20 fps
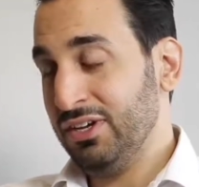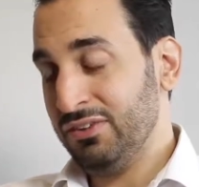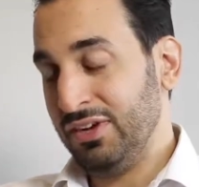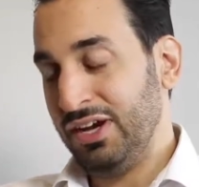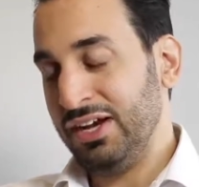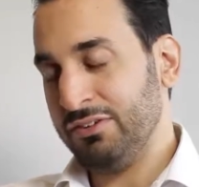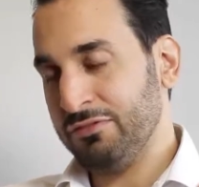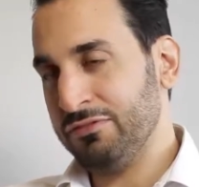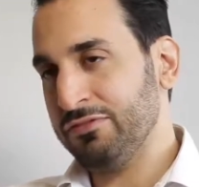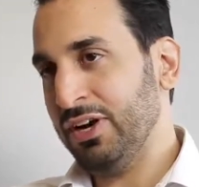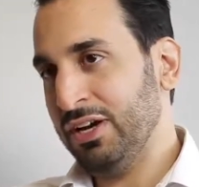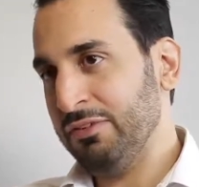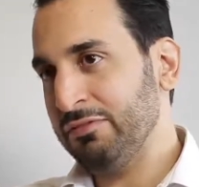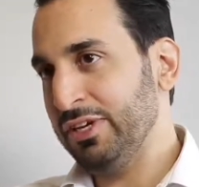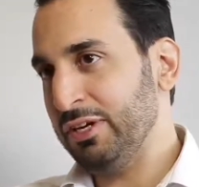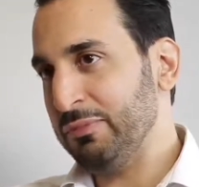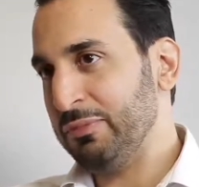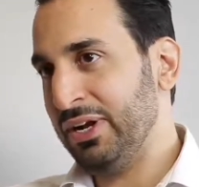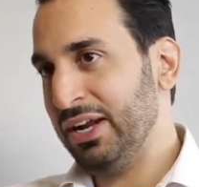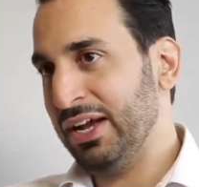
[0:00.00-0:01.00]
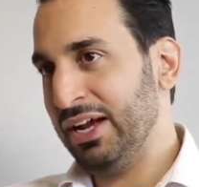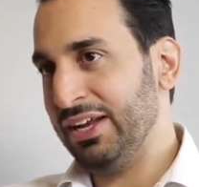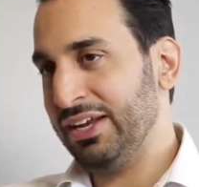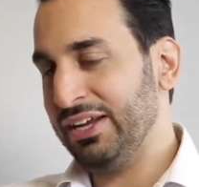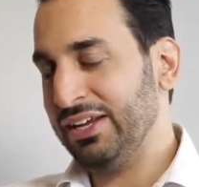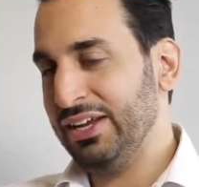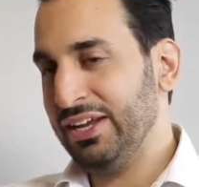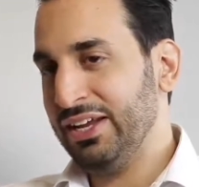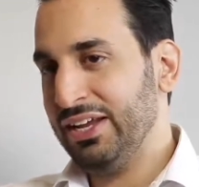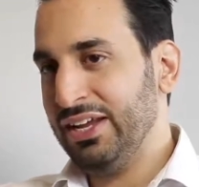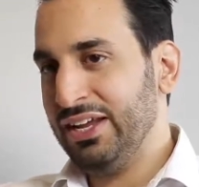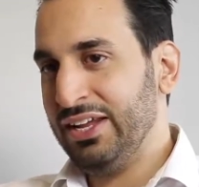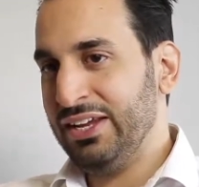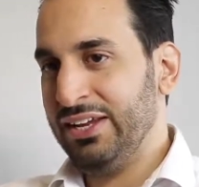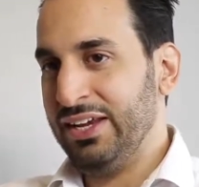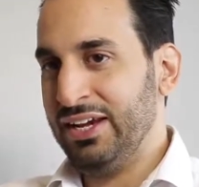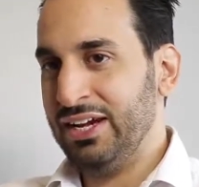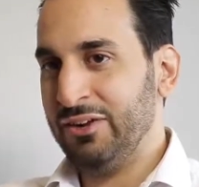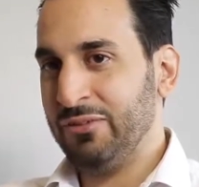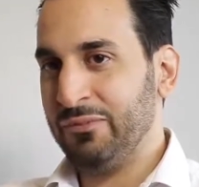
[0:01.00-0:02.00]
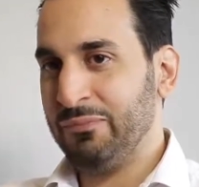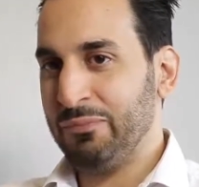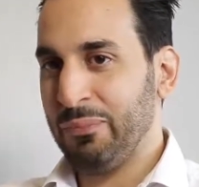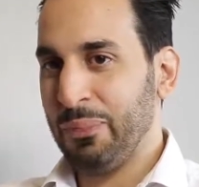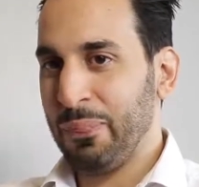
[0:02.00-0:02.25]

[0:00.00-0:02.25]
I had a 5-year plan. Now,